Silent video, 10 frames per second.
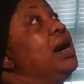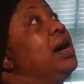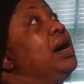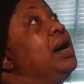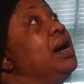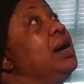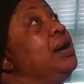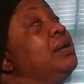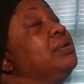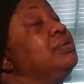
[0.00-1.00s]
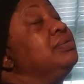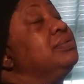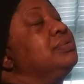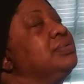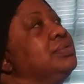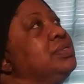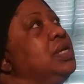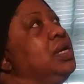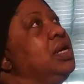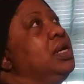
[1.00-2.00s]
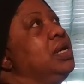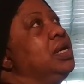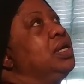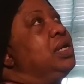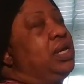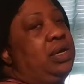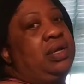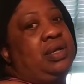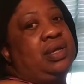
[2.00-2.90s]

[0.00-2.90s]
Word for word: Uh, yeah,